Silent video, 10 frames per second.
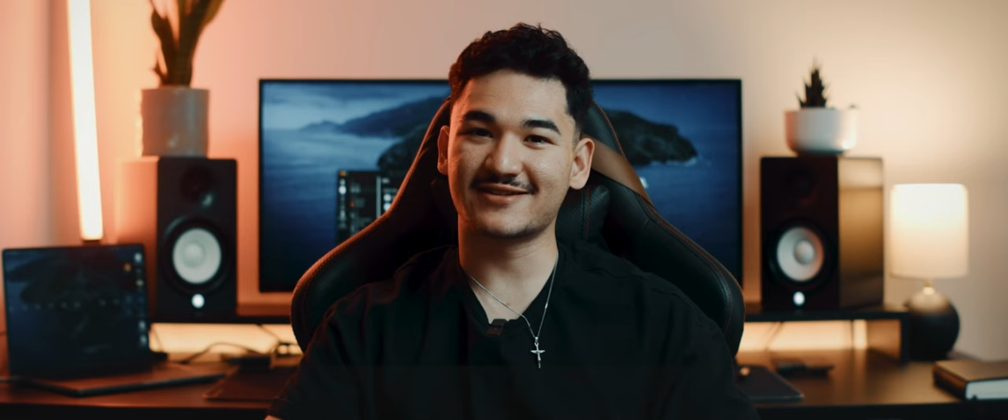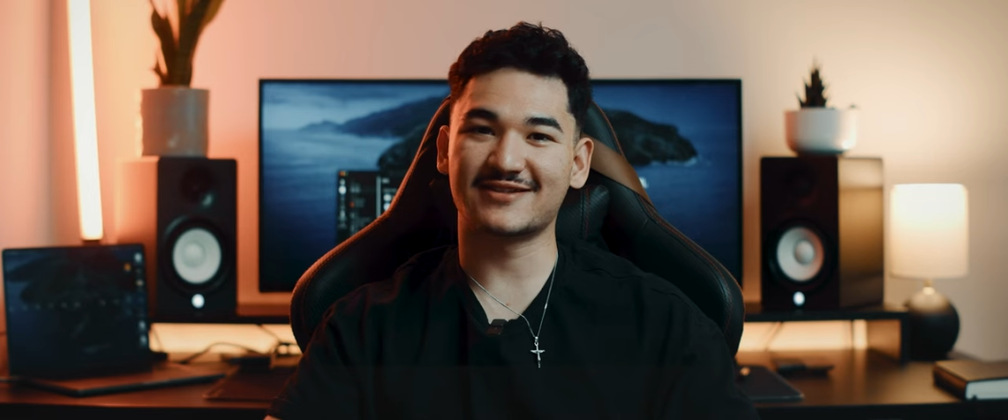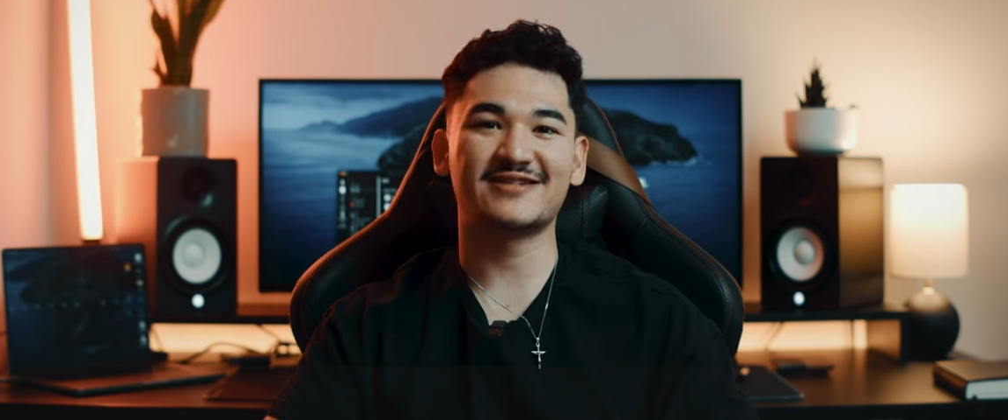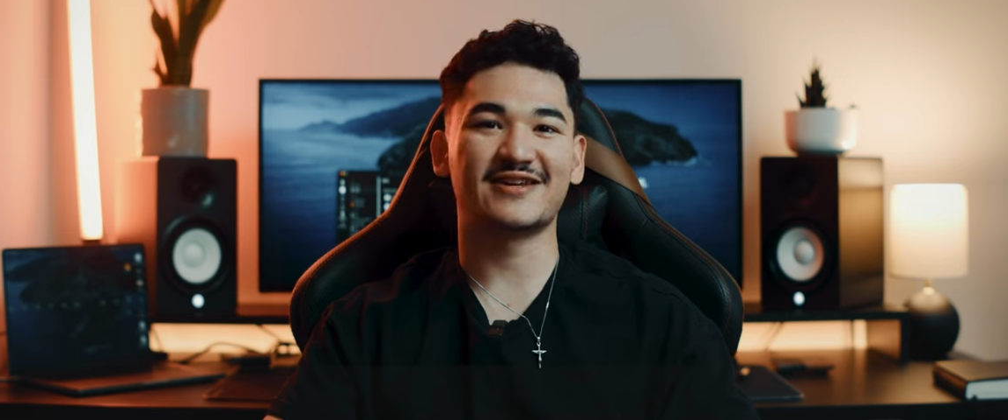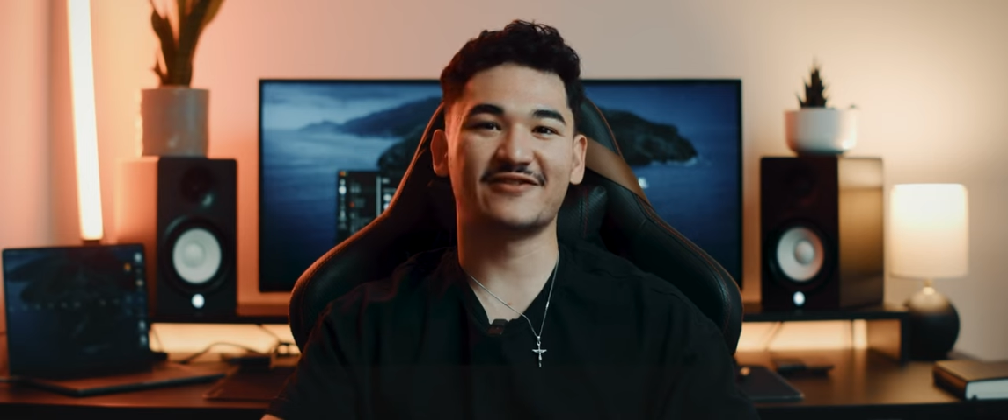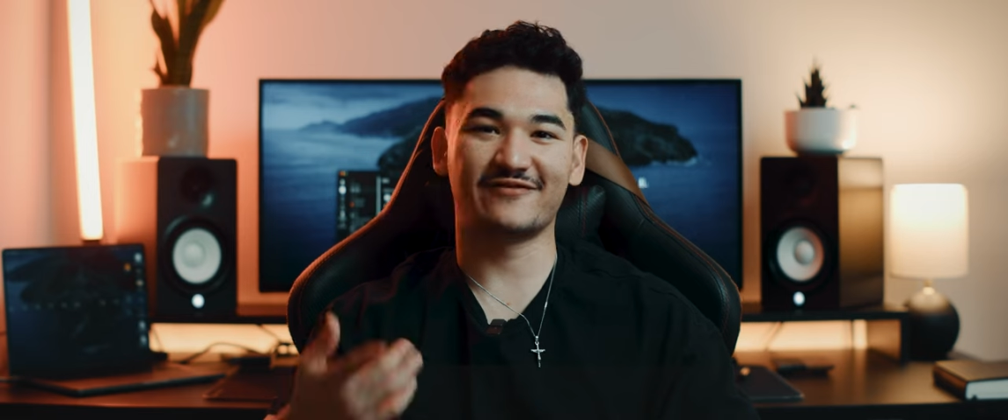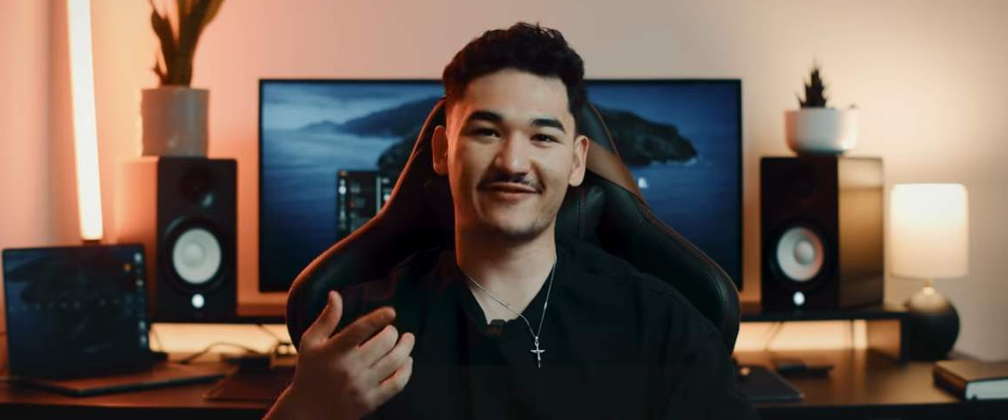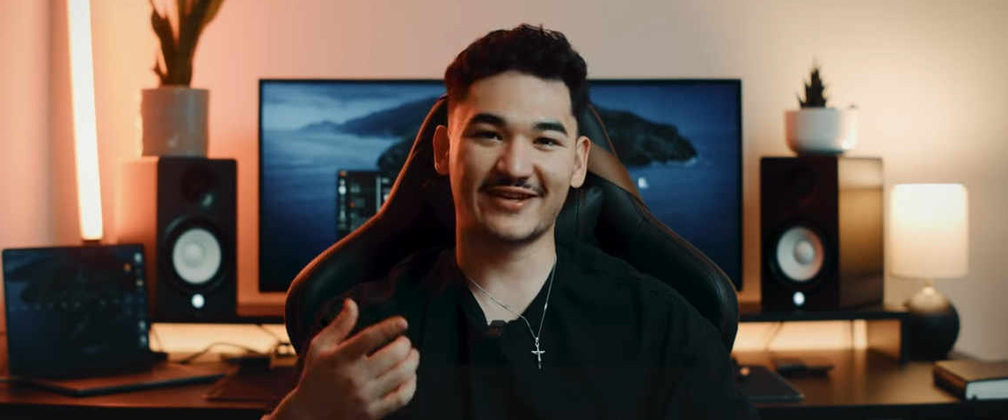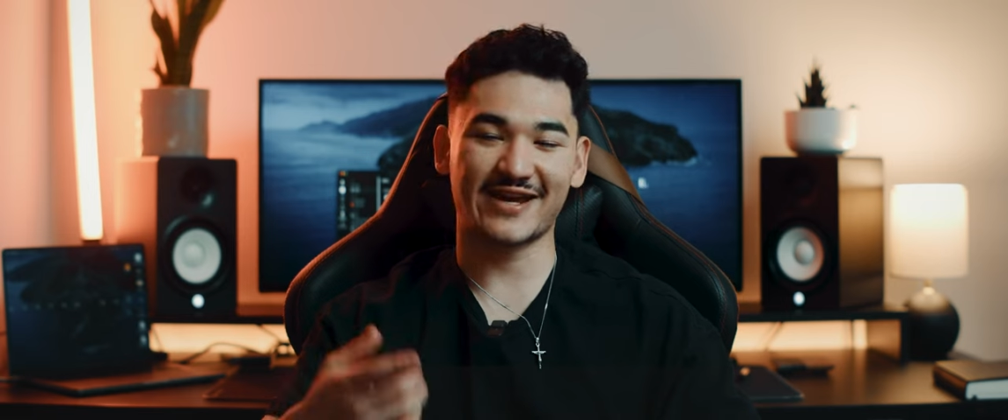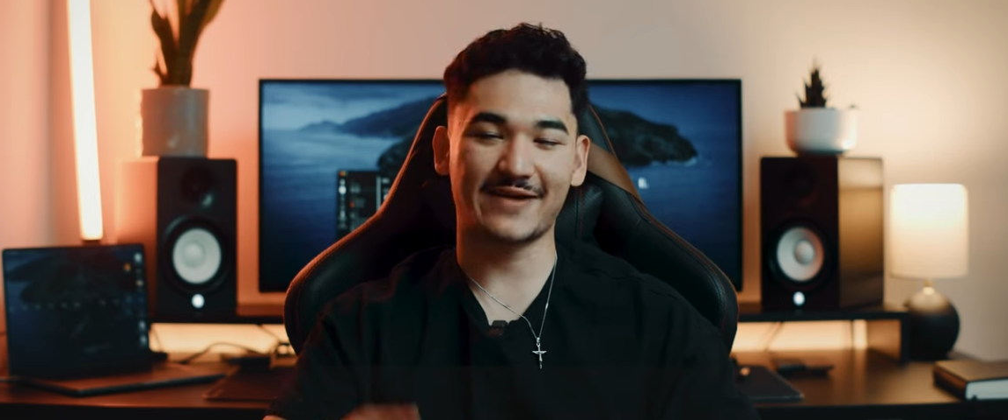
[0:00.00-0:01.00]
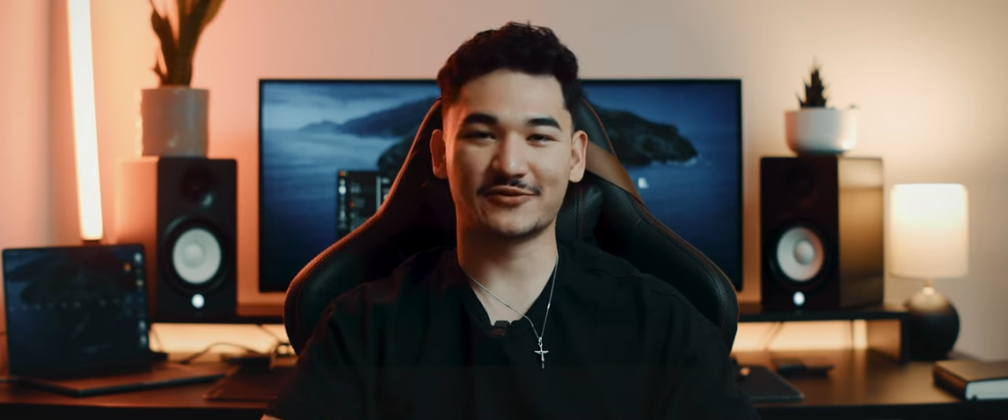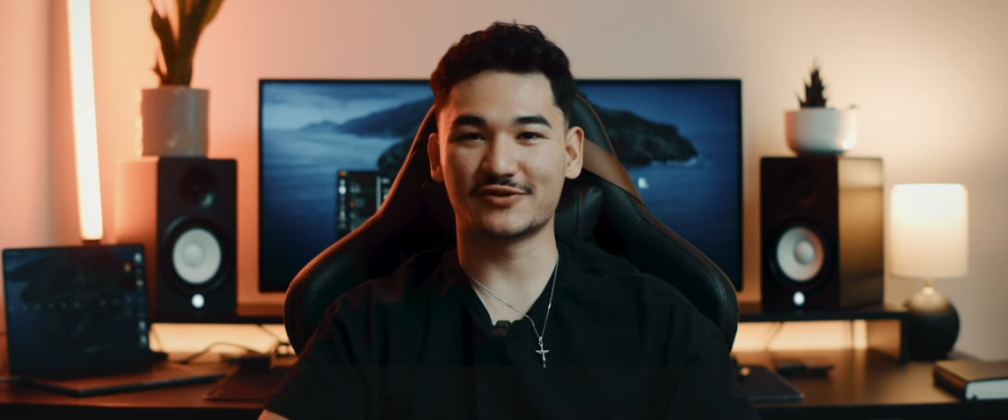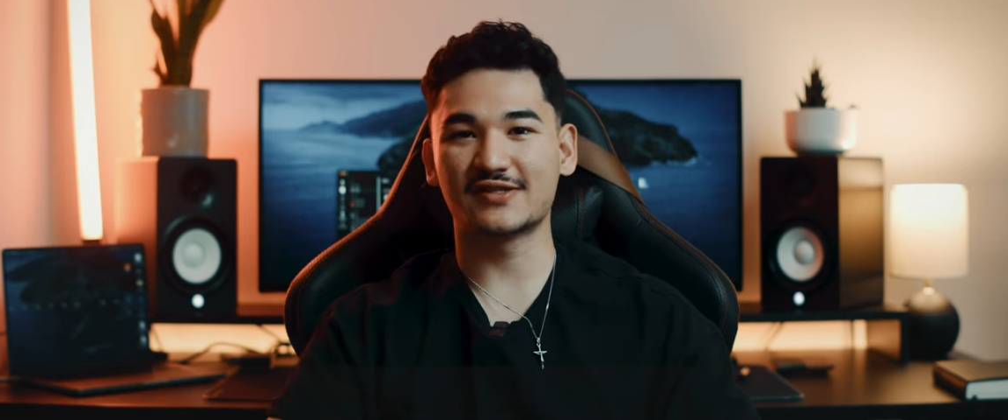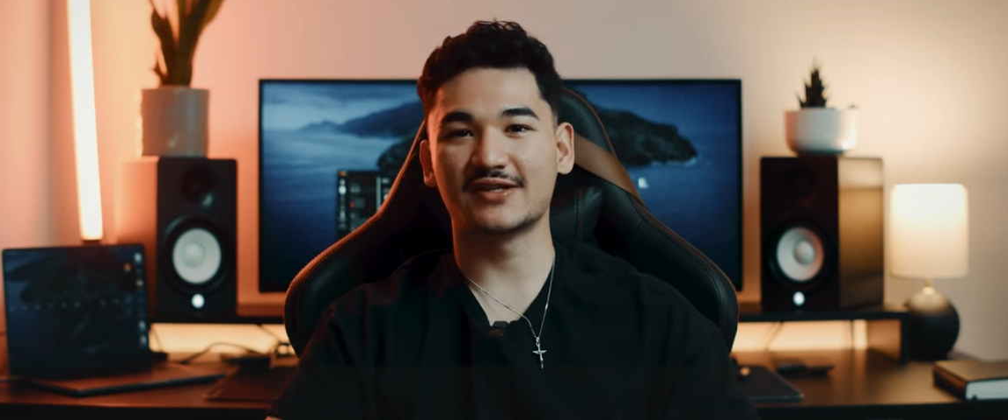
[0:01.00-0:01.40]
instead of adapters.